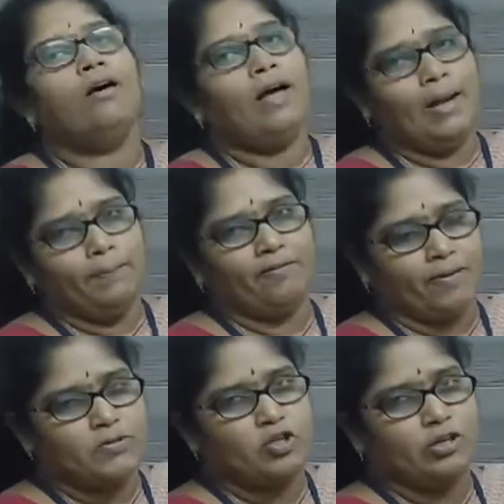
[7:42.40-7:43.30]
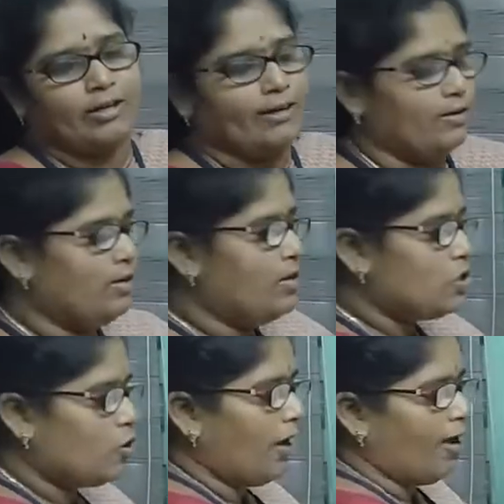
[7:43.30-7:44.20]
helping verbs children.
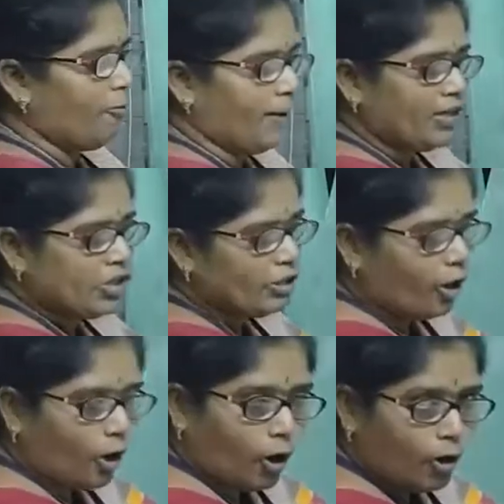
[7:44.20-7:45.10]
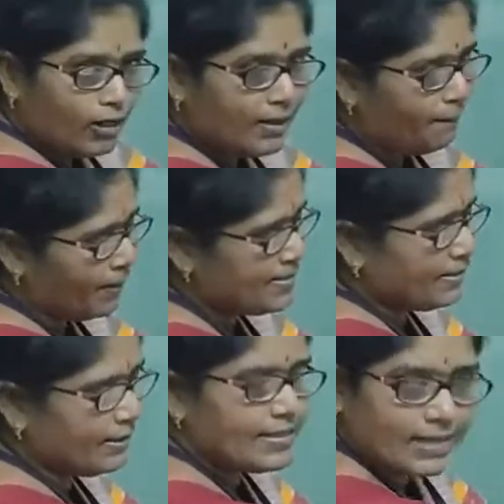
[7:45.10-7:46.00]
So I have mentioned all the
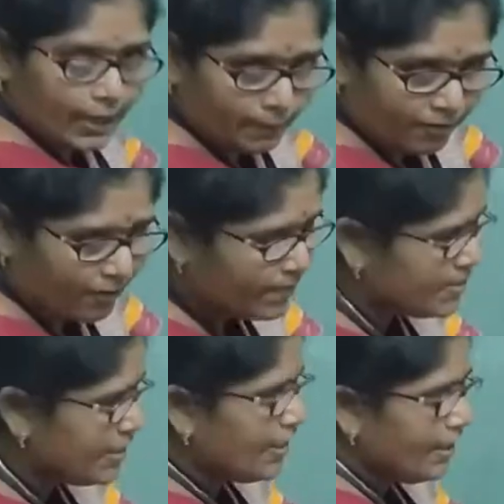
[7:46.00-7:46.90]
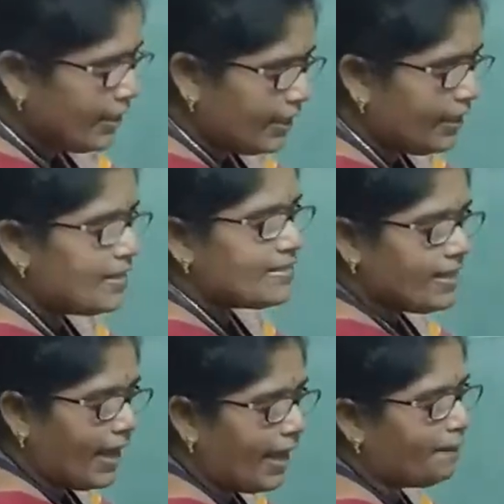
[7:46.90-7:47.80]
present tense helping verbs
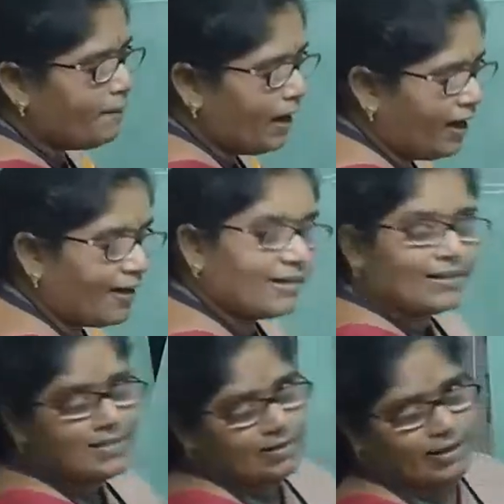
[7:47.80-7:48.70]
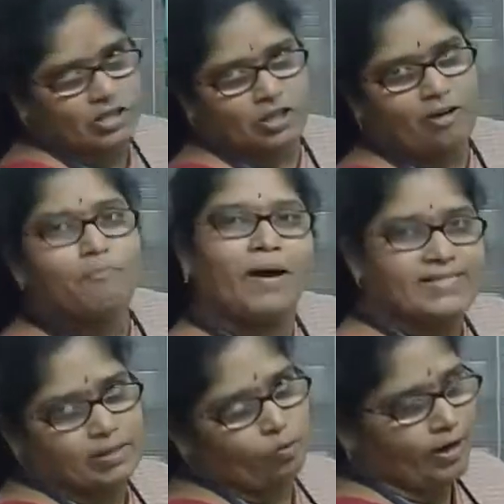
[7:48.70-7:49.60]
is, am, are in the structure of
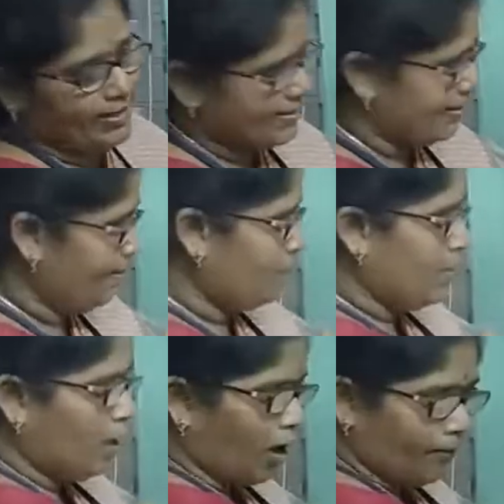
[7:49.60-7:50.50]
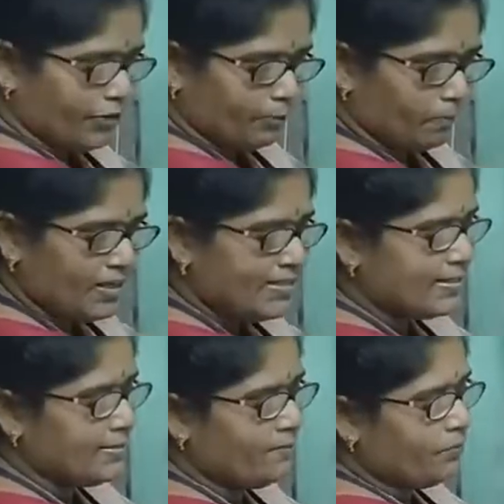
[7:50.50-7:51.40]
passive voice. Object
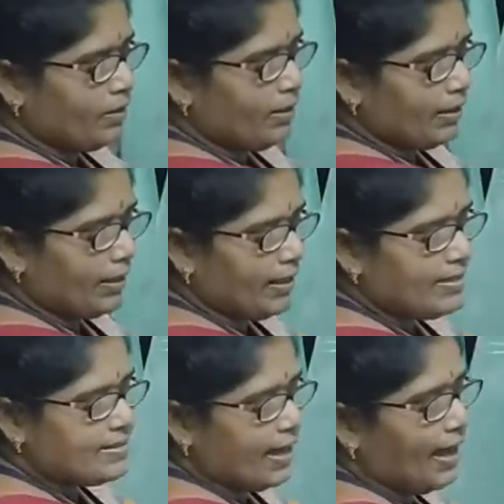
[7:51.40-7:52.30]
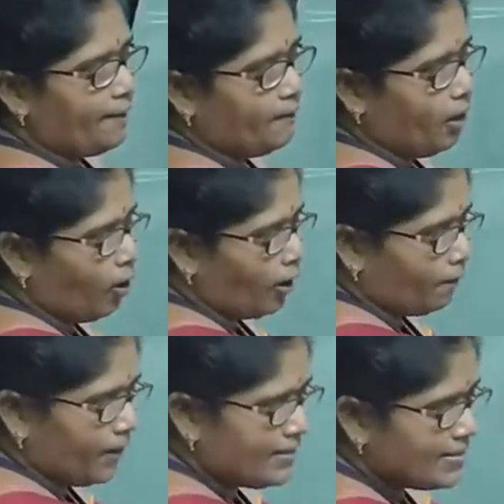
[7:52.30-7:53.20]
plus is, am, are
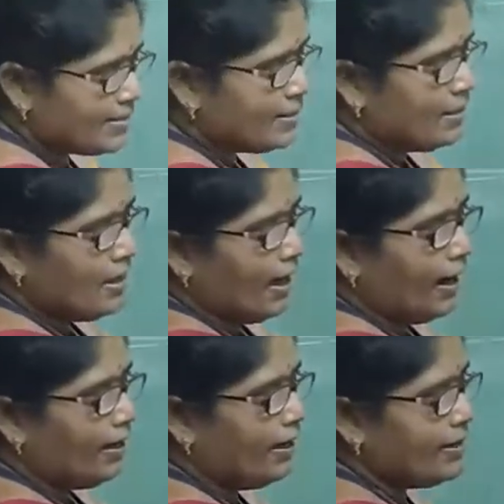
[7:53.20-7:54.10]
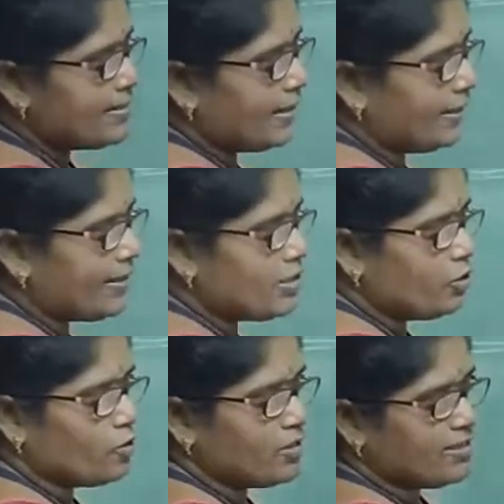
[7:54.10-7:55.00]
plus, and here sung is
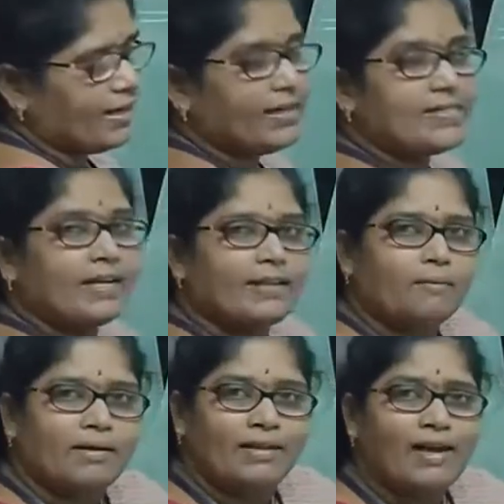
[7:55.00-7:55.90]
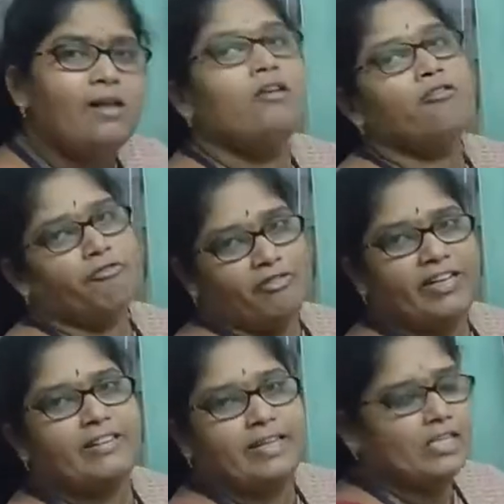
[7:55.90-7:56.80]
used. Sung is nothing but the
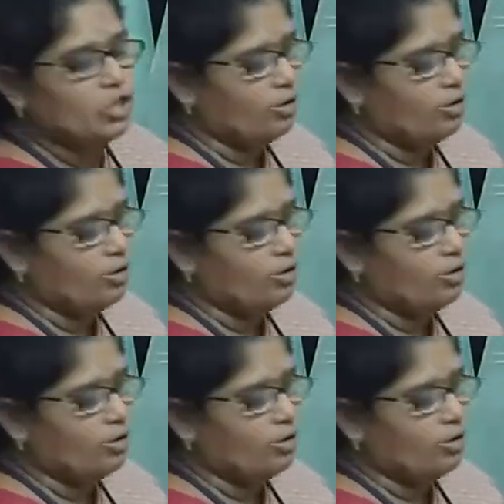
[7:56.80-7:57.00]
V3